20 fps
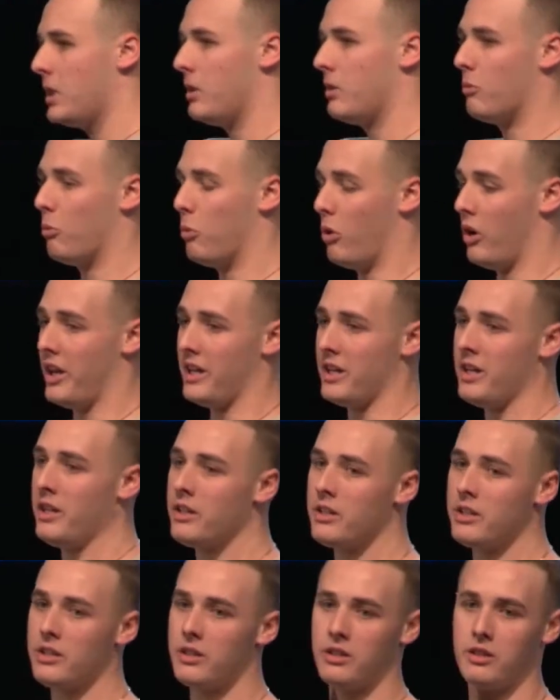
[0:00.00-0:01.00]
One,
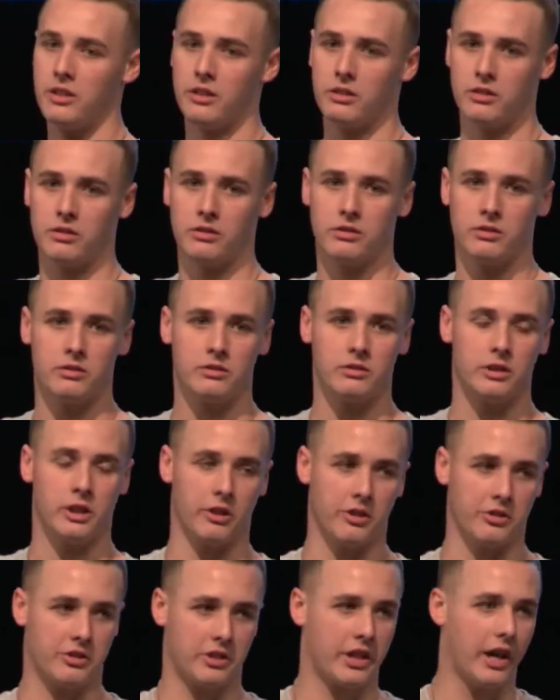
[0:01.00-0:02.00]

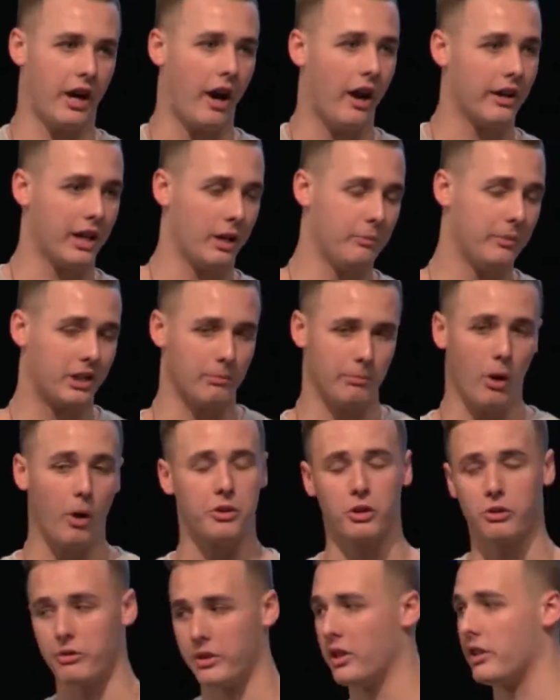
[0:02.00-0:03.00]
there is a God, and we can both
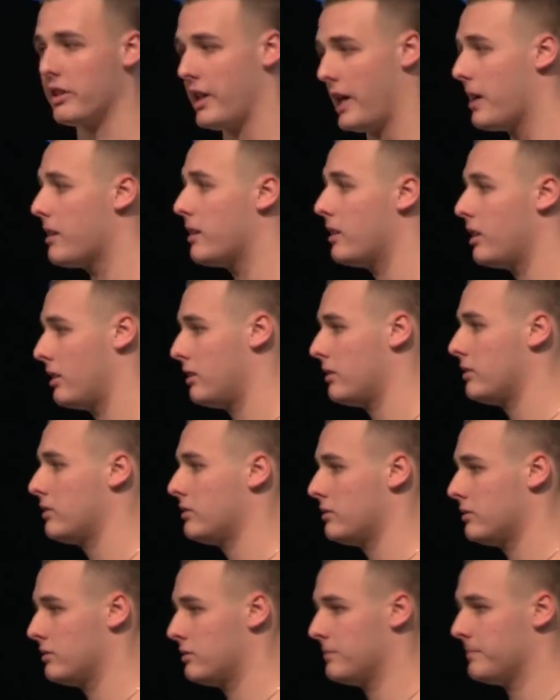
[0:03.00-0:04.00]
agree on that.
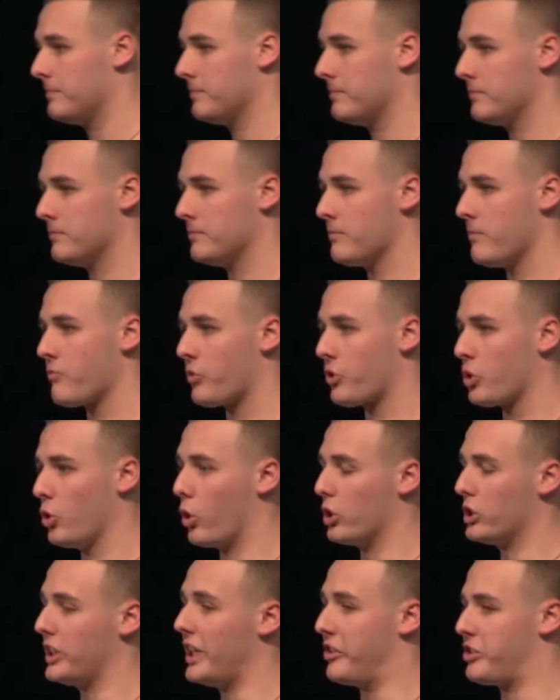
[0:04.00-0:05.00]
Or
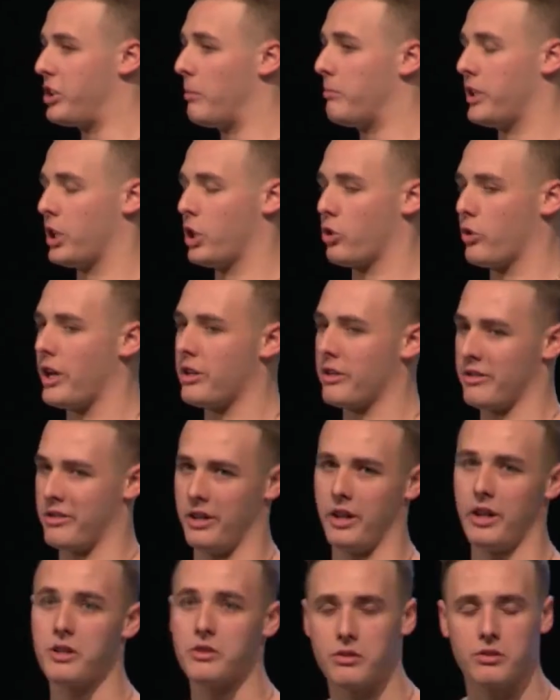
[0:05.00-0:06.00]
at least something greater than
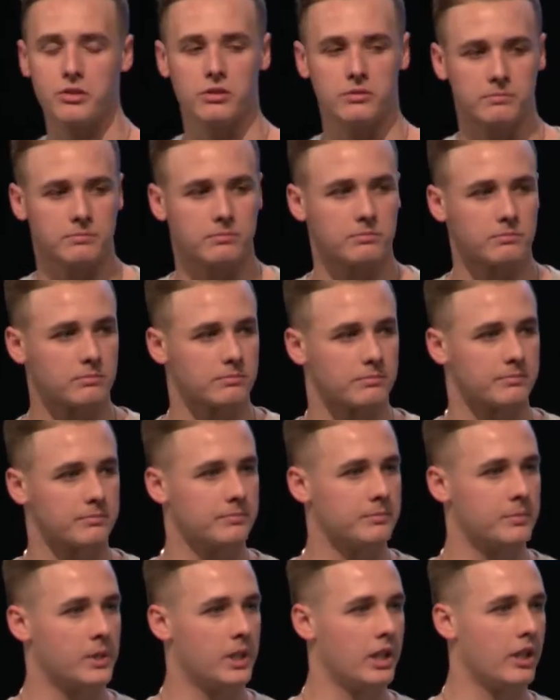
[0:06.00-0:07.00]
us.
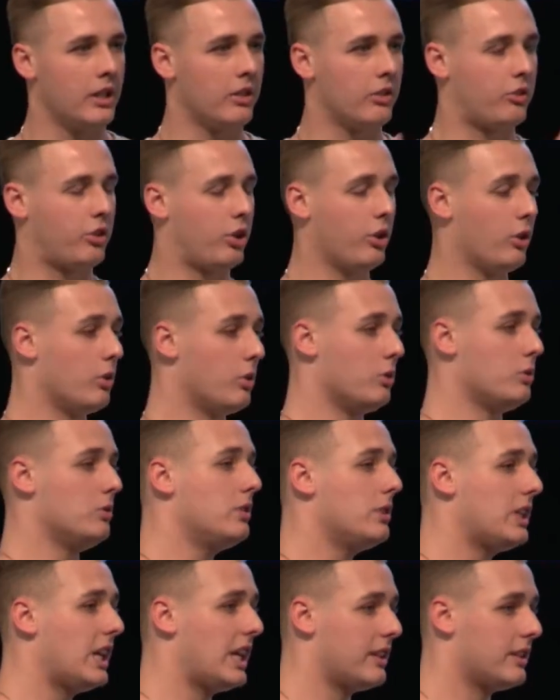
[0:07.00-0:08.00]
Two,
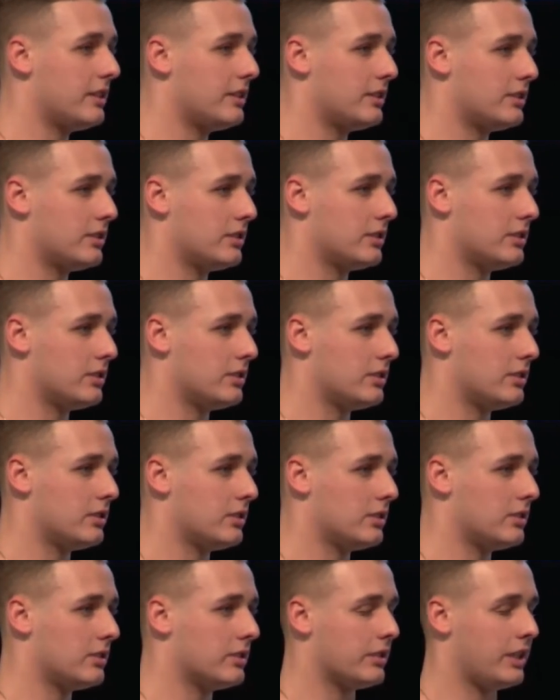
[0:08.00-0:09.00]

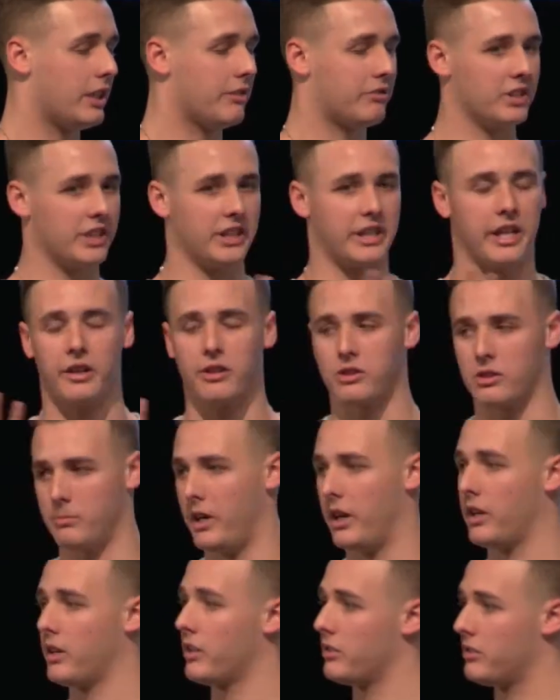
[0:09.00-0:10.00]
he really cares
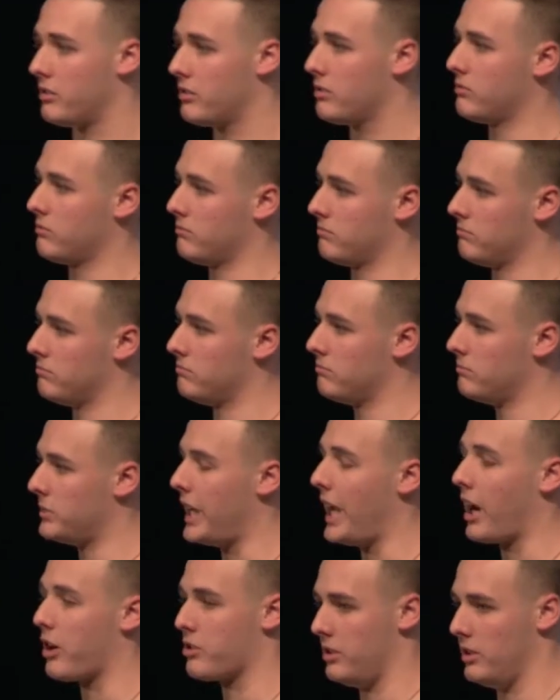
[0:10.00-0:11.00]
about us. He
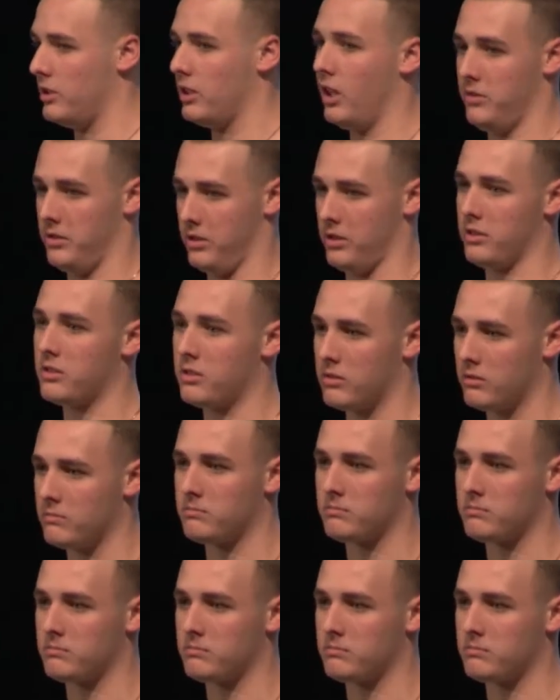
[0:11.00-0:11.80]
actually loves us.